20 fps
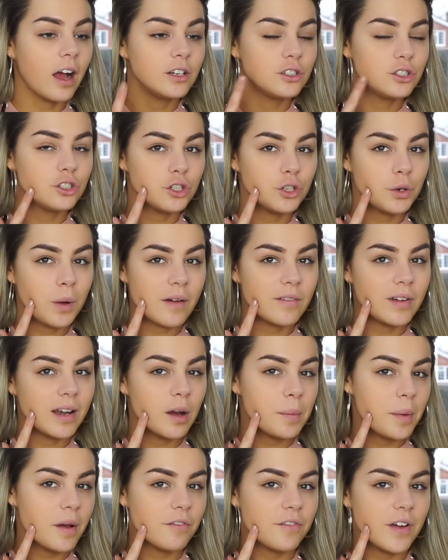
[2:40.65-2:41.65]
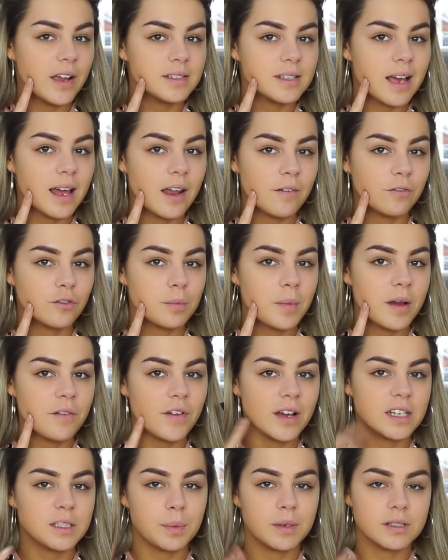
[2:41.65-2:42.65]
I do have a little bit of fake tan left on my
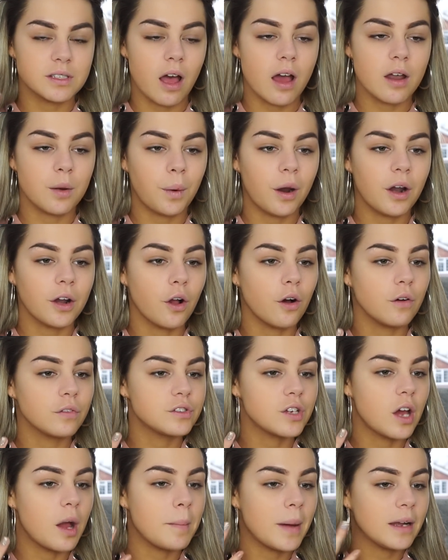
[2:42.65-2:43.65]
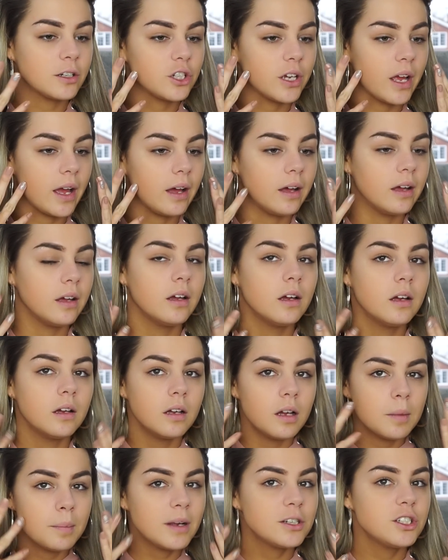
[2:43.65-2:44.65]
face, but it's kind of wearing off, so I'm
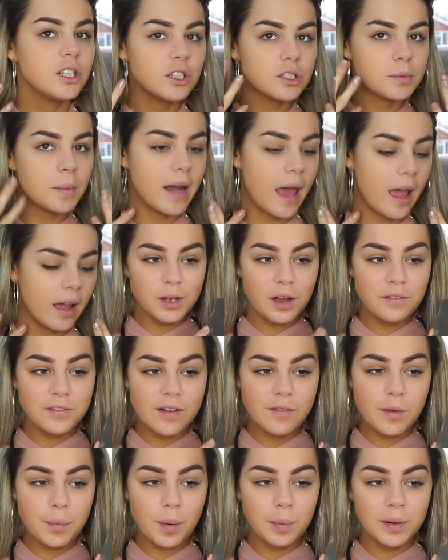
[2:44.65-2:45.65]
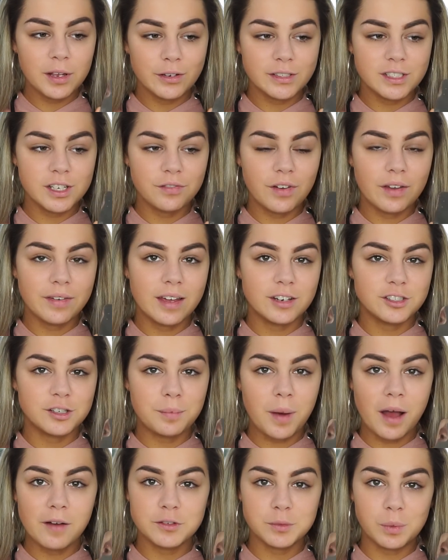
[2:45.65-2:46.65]
matching to my neck. So I've never probably used this
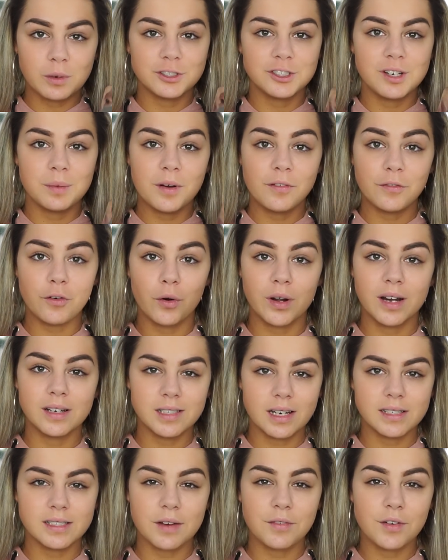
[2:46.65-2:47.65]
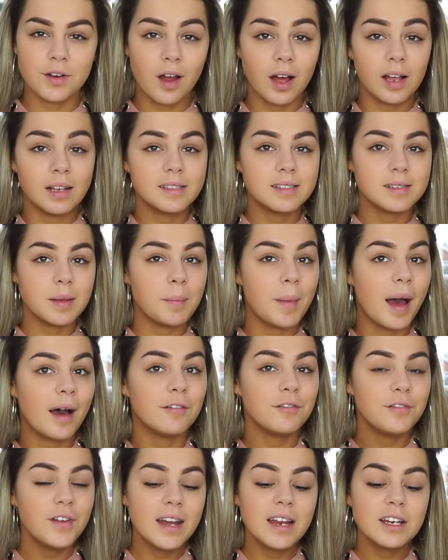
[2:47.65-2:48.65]
foundation, but I've swatched it before, and it does have a nice
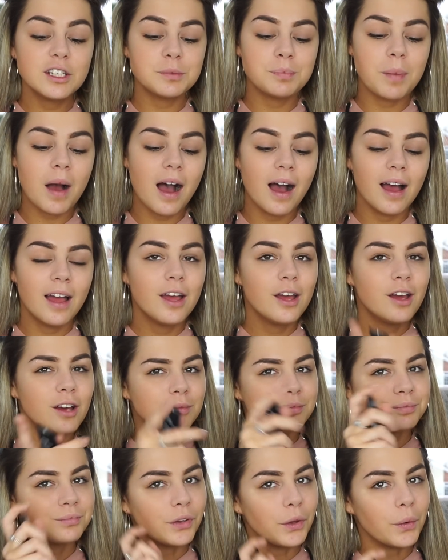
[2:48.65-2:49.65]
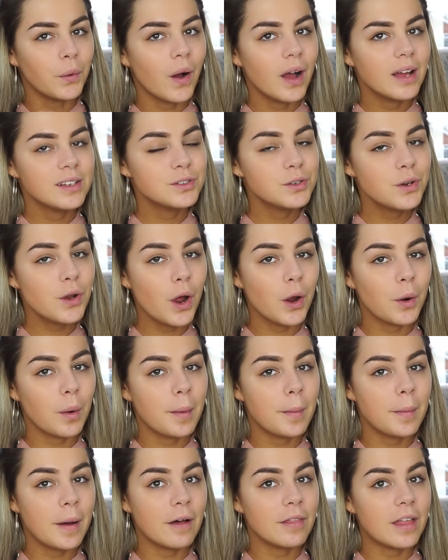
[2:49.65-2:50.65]
matte finish, but you guys know
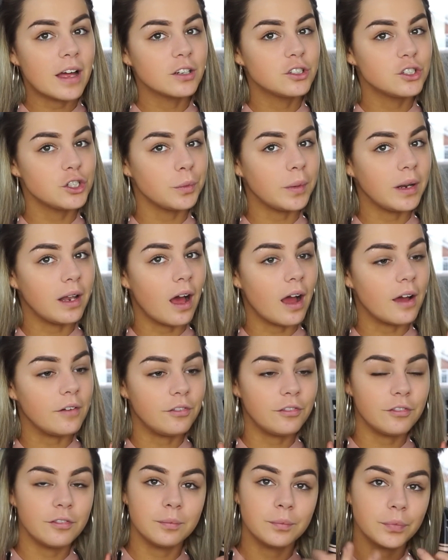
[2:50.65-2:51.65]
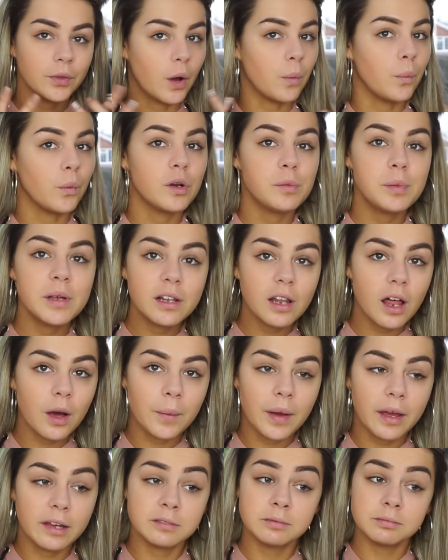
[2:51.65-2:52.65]
I'm about that dewy life. I want to be
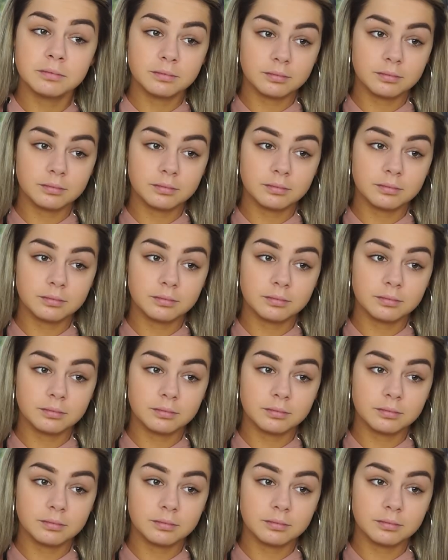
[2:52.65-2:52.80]
glowy.